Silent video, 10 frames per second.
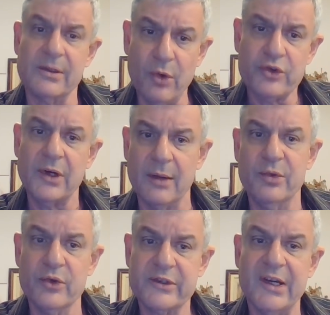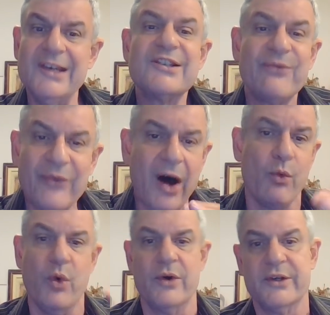emotional abuse is
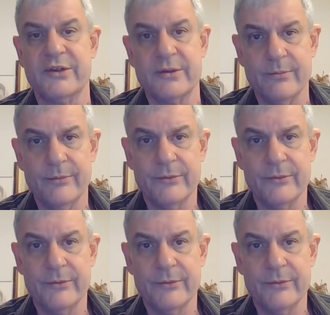far worse.